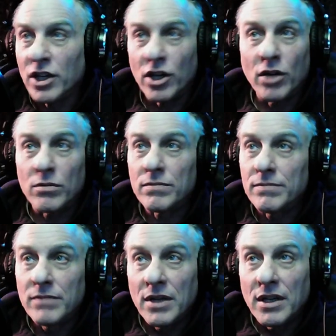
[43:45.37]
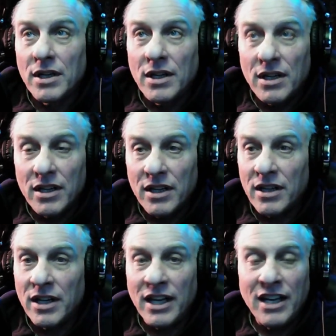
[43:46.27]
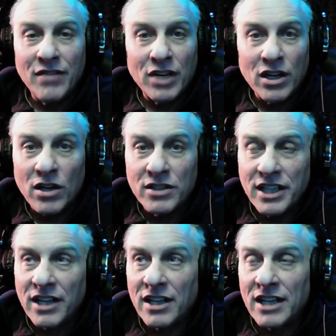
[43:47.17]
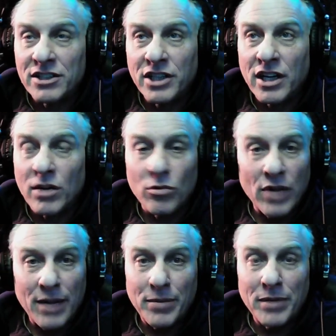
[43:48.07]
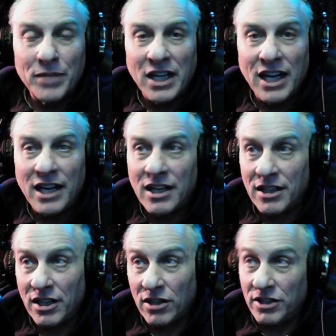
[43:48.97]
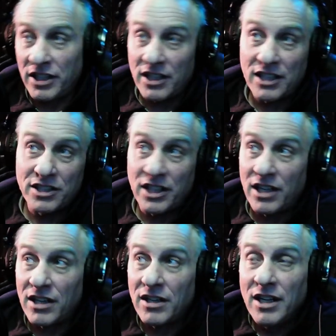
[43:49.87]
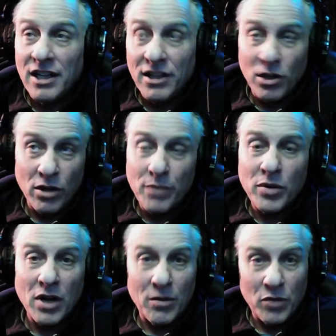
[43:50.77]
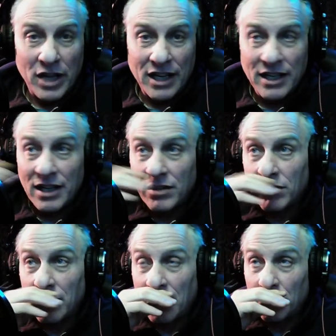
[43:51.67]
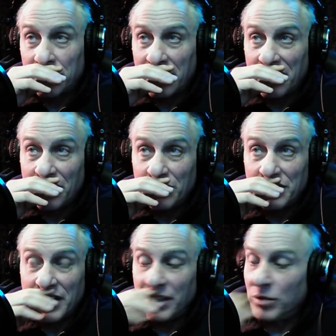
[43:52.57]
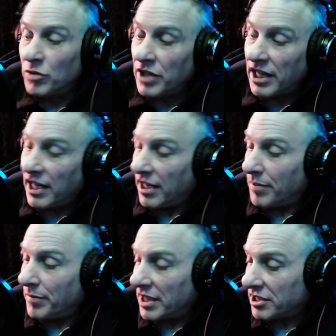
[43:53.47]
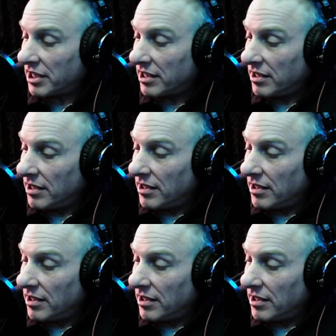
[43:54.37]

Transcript: You don't. Even an RTL SDR, ramp up the gain on the RTL SDR. The only problem with that dongle, I will tell you, is that you will get AM mixing.